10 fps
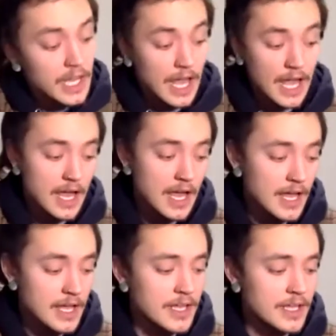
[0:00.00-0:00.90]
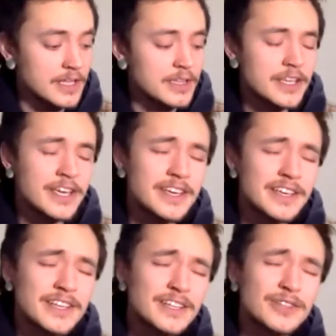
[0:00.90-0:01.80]

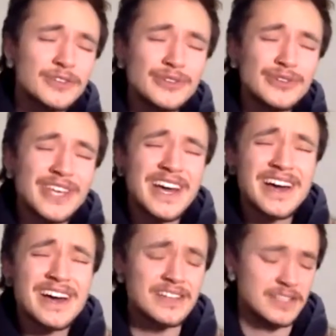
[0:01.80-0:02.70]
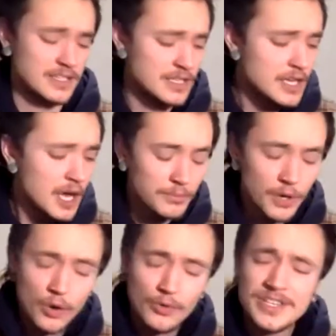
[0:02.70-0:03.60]
Hallelujah. I'm
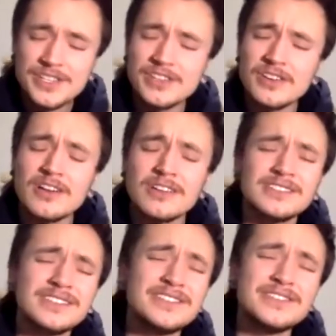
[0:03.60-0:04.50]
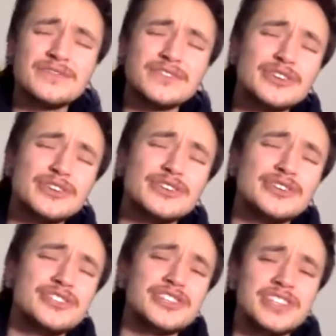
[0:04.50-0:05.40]
always on the
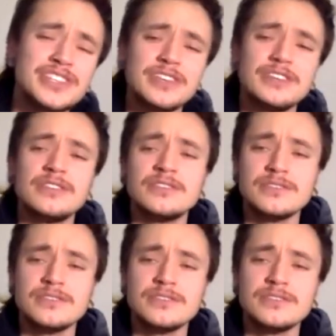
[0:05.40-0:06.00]
verge of tears.